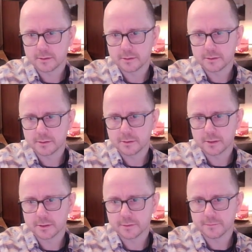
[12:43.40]
2
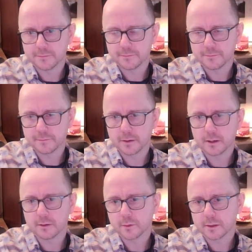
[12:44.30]
goes to,
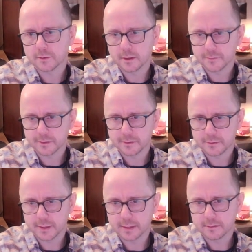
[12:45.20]
well, no, we've got
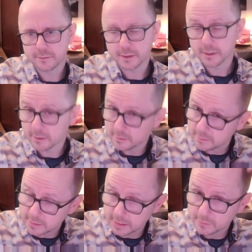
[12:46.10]
a 3 dot
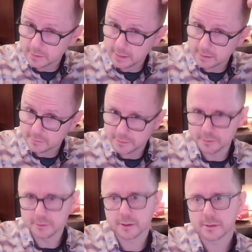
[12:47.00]
sequence here, or 2
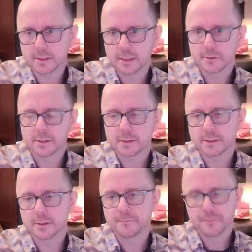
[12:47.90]
dot sequence.
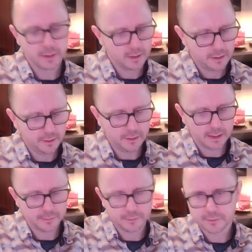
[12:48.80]
So you
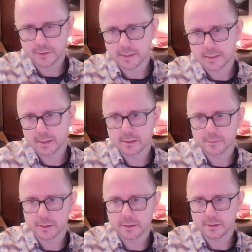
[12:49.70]
can't put 3, 6
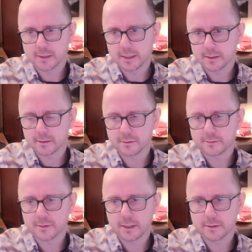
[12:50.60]
because you need another
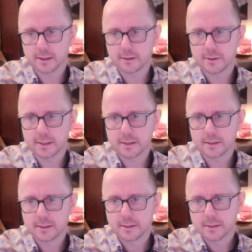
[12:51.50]
3 on the other end.
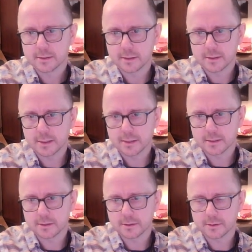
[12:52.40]
So this is a
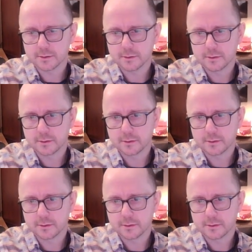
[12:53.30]
2,